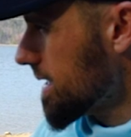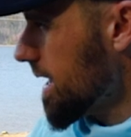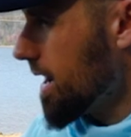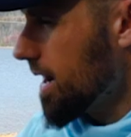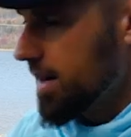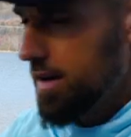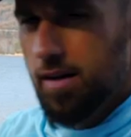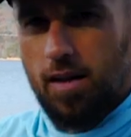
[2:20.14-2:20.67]

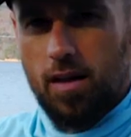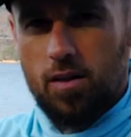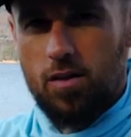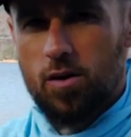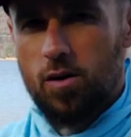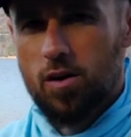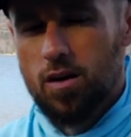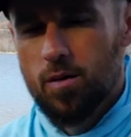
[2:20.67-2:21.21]
dock
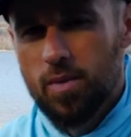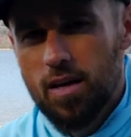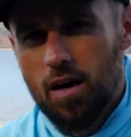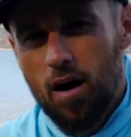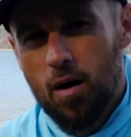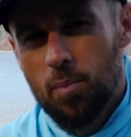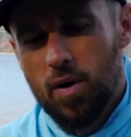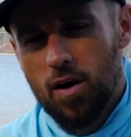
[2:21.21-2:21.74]
they're going to be
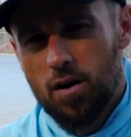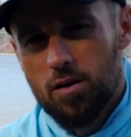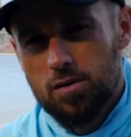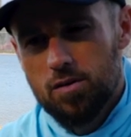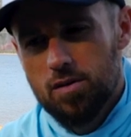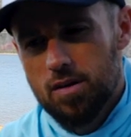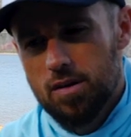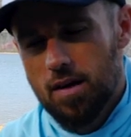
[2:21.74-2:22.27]
up
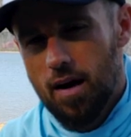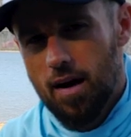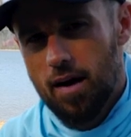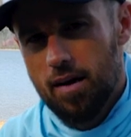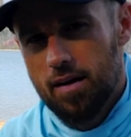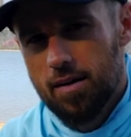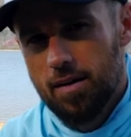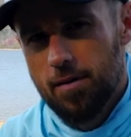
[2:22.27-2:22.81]
under the
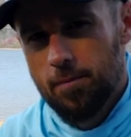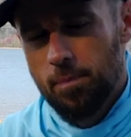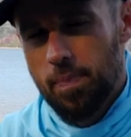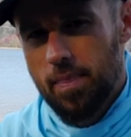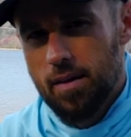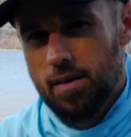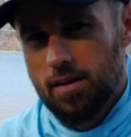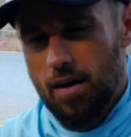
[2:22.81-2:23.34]
dock
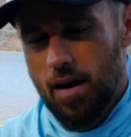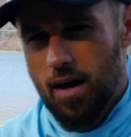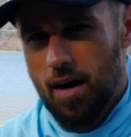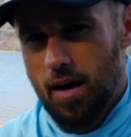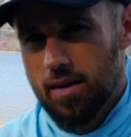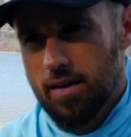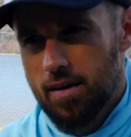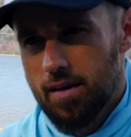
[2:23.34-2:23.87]

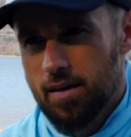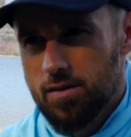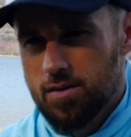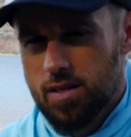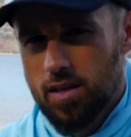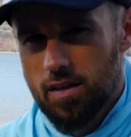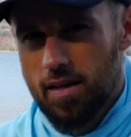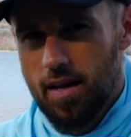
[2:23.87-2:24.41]
hiding
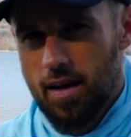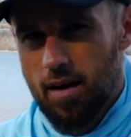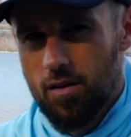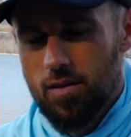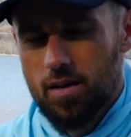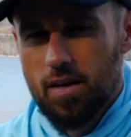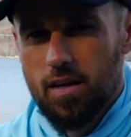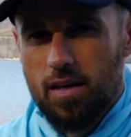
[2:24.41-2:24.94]
chilling
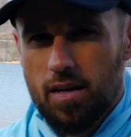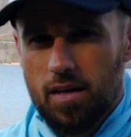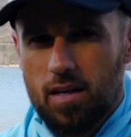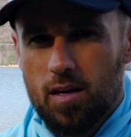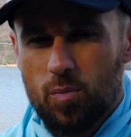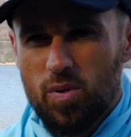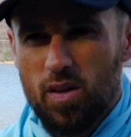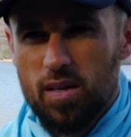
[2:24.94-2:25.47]
out
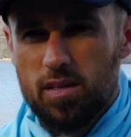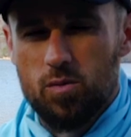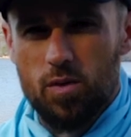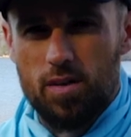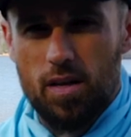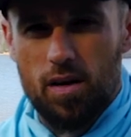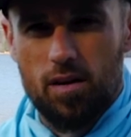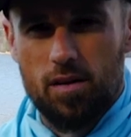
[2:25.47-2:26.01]
in a place
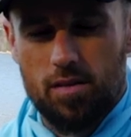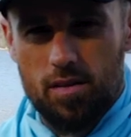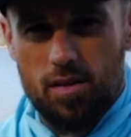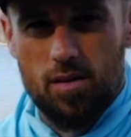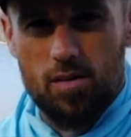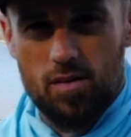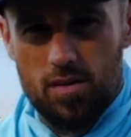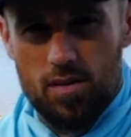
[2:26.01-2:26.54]
where they're,
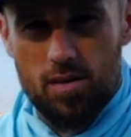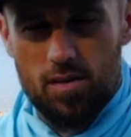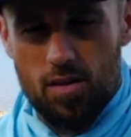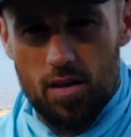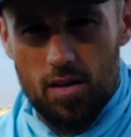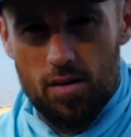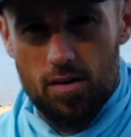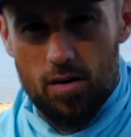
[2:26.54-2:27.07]
they're that
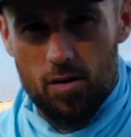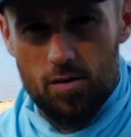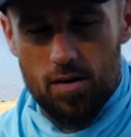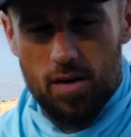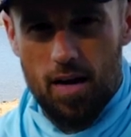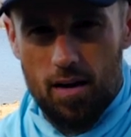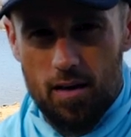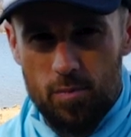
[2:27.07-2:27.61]
they are
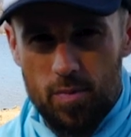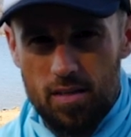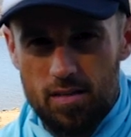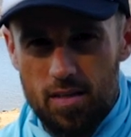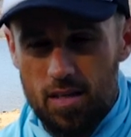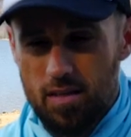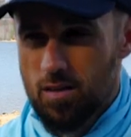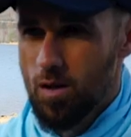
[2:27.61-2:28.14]
not going to be
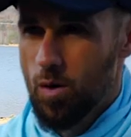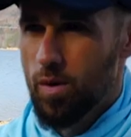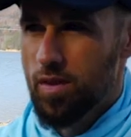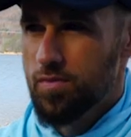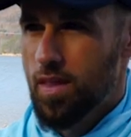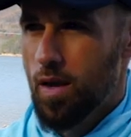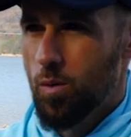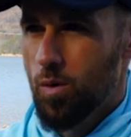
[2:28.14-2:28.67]
seen. You know,
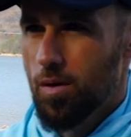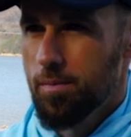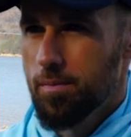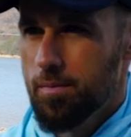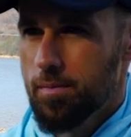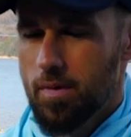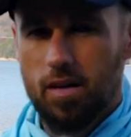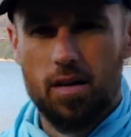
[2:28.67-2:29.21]
if they were
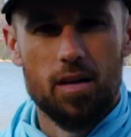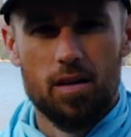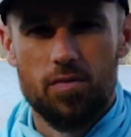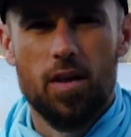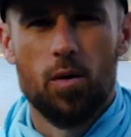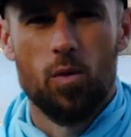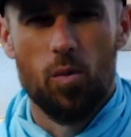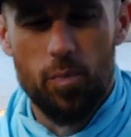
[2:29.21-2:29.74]
again, if
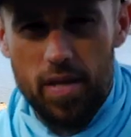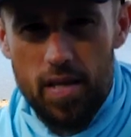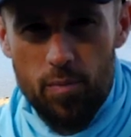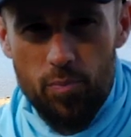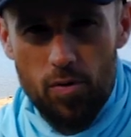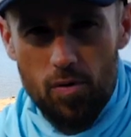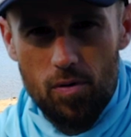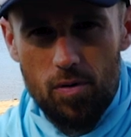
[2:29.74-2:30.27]
they were
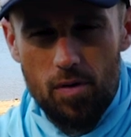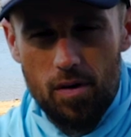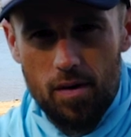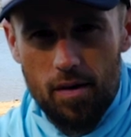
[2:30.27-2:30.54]
people,